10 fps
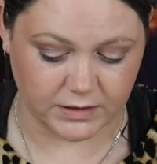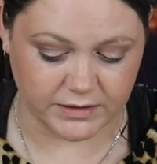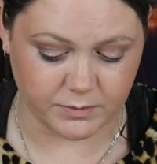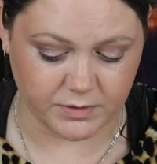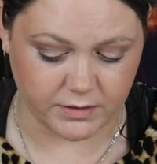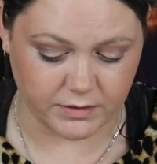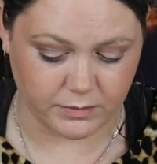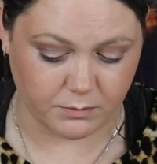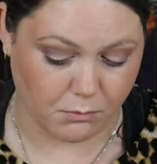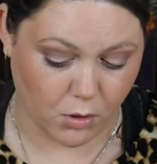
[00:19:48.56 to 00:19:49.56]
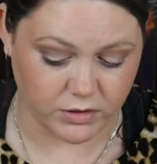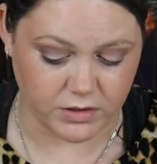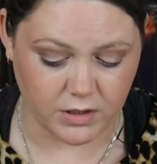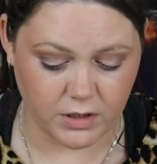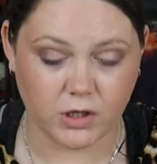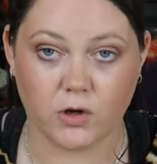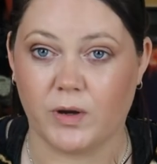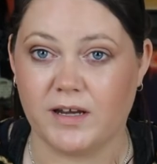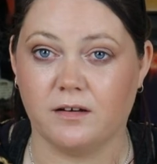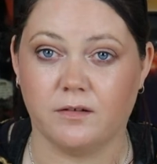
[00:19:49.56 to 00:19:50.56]
Elizabeth Mott
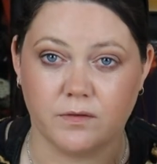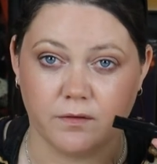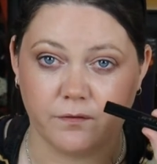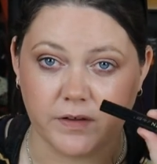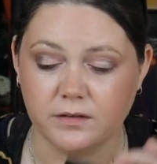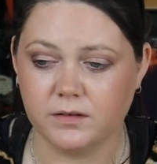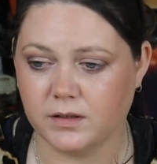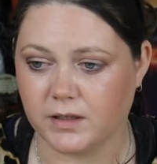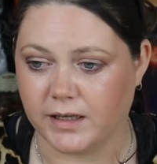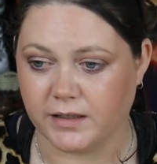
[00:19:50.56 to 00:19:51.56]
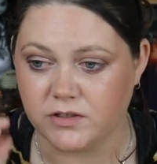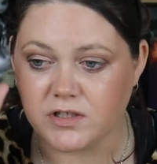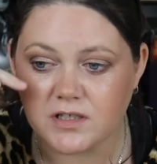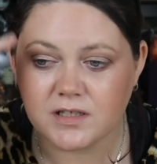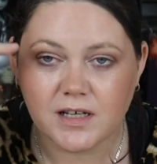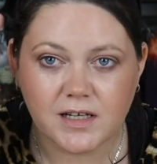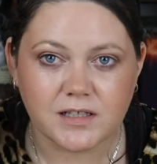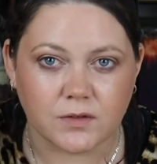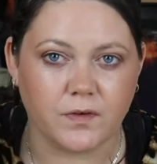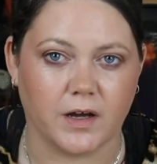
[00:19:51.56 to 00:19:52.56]
queen of the fill and just
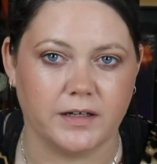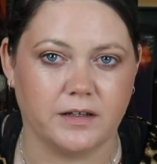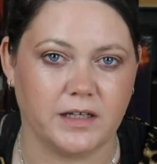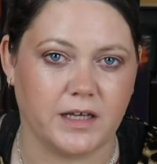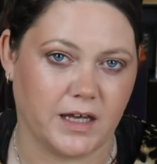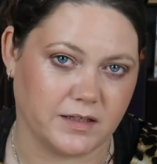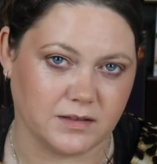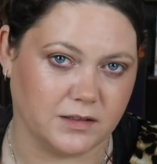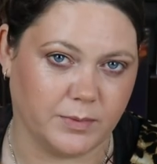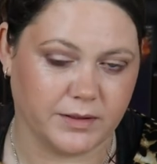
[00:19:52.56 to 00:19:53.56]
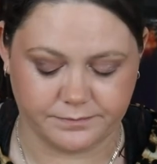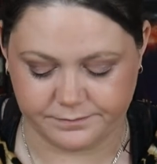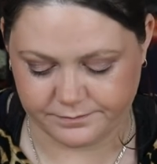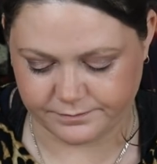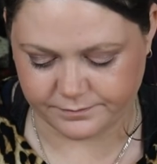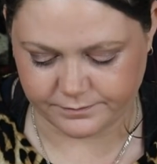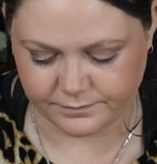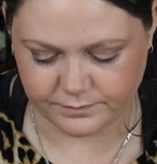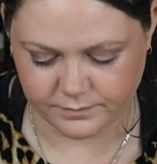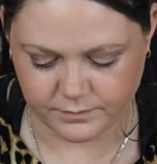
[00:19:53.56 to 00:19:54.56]
define the hairs a little bit.
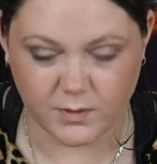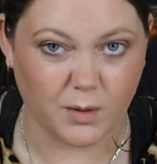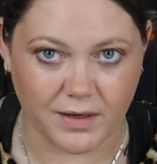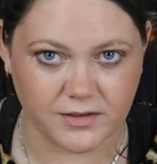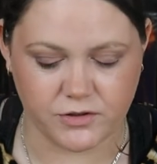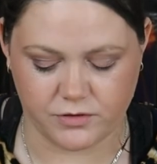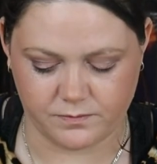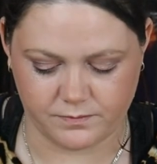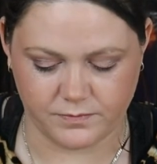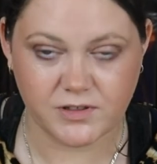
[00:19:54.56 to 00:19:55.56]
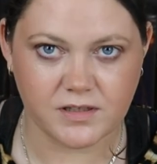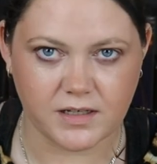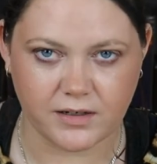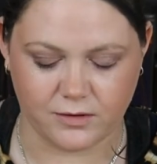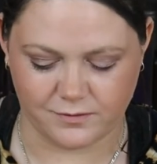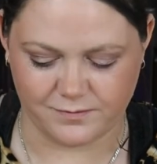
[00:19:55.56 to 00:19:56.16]
Not much, just a little.